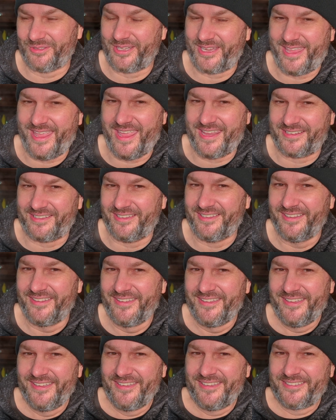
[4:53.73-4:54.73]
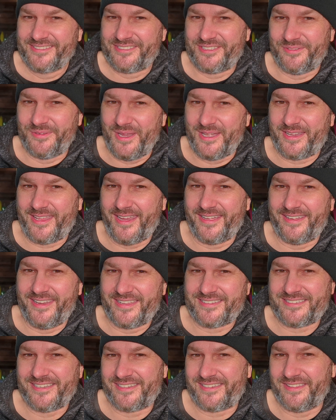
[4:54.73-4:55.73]
hold a candle to
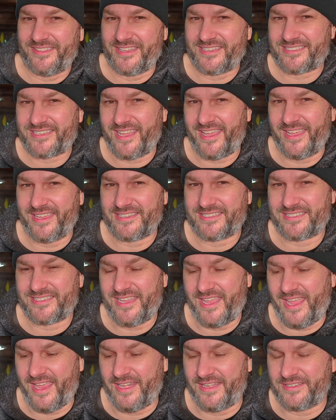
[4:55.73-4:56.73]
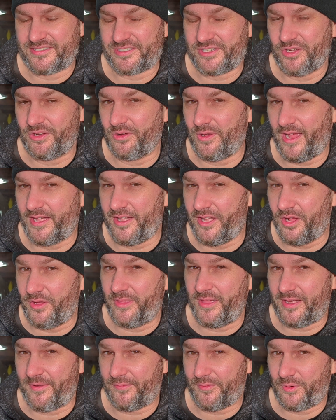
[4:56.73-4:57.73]
incandescent in this case. And so I know
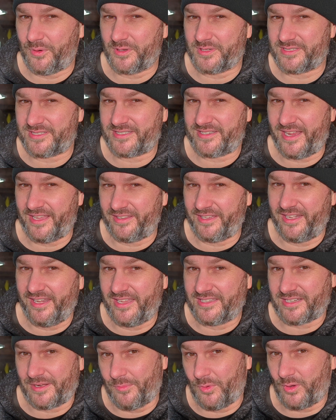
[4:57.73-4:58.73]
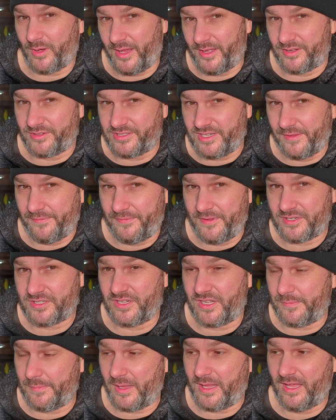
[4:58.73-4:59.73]
that, of course, LEDs are more energy
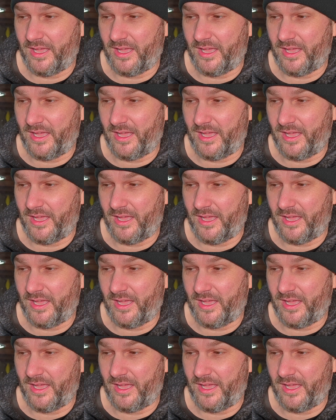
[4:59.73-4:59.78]
efficient